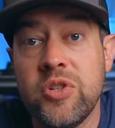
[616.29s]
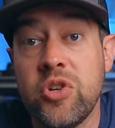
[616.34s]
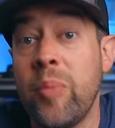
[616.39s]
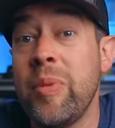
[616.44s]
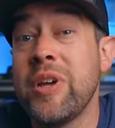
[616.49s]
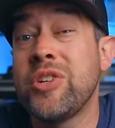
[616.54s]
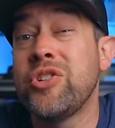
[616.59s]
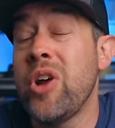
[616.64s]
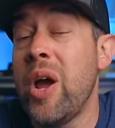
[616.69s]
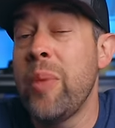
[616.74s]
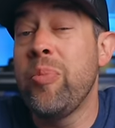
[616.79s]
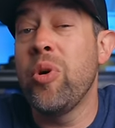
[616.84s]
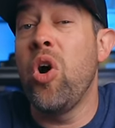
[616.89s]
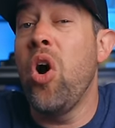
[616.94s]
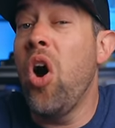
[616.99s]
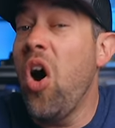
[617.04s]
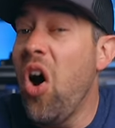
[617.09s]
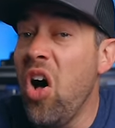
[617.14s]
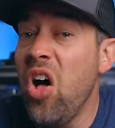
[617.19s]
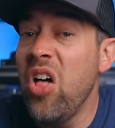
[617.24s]
So I'll make sure I
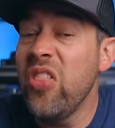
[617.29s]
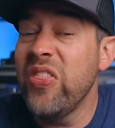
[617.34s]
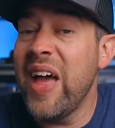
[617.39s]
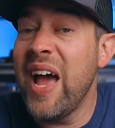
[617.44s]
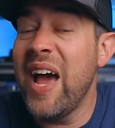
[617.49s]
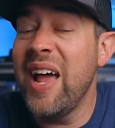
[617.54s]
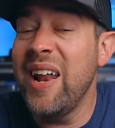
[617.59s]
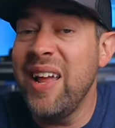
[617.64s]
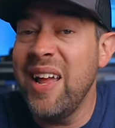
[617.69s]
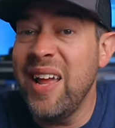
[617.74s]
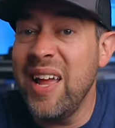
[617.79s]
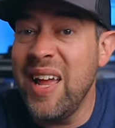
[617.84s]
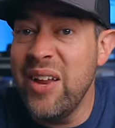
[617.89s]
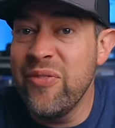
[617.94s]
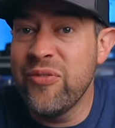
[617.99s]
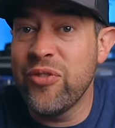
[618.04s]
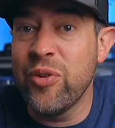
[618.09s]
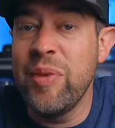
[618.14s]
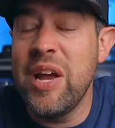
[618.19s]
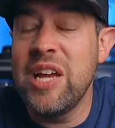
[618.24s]
put all that
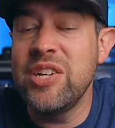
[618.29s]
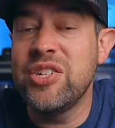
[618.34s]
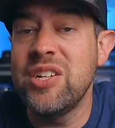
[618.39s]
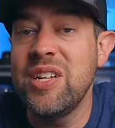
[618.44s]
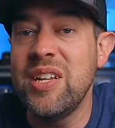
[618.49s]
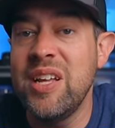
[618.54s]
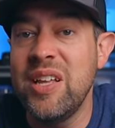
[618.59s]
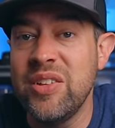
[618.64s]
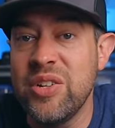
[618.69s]
information